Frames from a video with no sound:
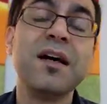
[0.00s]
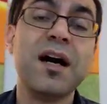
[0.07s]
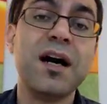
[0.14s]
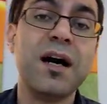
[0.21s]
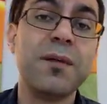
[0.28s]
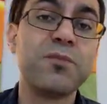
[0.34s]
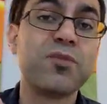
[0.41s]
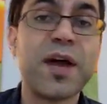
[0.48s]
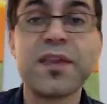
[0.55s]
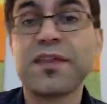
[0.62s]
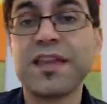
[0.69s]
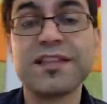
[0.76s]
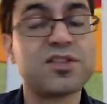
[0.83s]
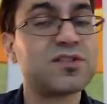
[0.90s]
rather
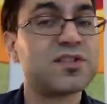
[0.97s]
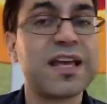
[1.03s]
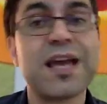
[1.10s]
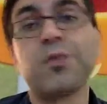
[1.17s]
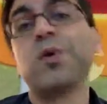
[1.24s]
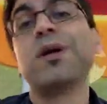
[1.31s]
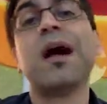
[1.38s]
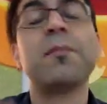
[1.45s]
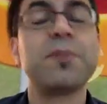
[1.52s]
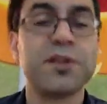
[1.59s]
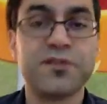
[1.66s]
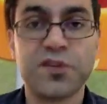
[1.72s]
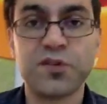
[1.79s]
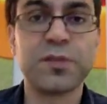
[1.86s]
than just saying, well, I'm in
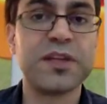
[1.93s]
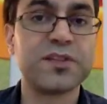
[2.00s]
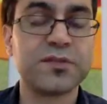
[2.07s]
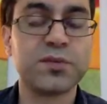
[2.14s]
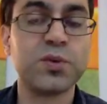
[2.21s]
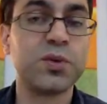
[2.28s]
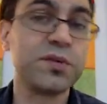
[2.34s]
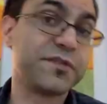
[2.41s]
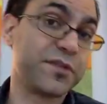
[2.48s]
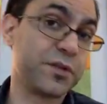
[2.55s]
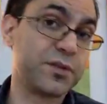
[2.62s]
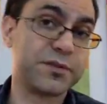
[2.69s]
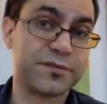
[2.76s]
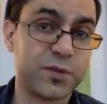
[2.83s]
the first place of Google
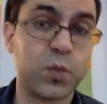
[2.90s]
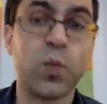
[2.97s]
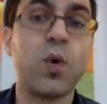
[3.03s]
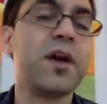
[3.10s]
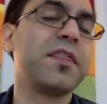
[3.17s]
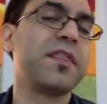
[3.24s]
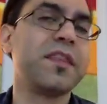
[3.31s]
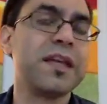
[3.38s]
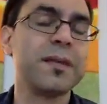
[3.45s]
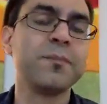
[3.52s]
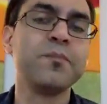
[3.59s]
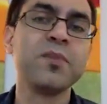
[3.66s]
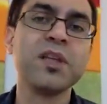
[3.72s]
for one thing.